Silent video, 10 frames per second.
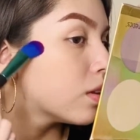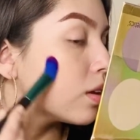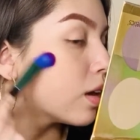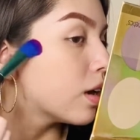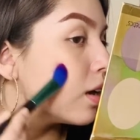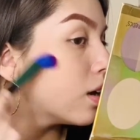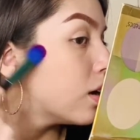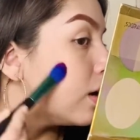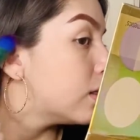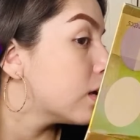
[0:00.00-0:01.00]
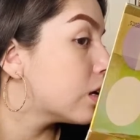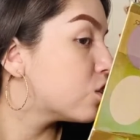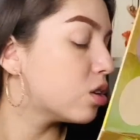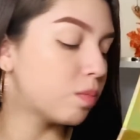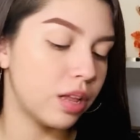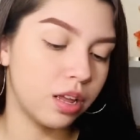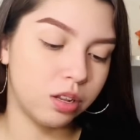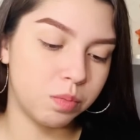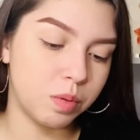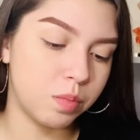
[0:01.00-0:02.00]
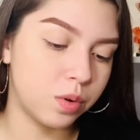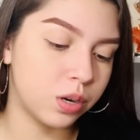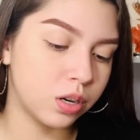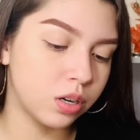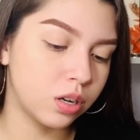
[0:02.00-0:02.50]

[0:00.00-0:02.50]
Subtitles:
Okay, I think I should apply a little bit more.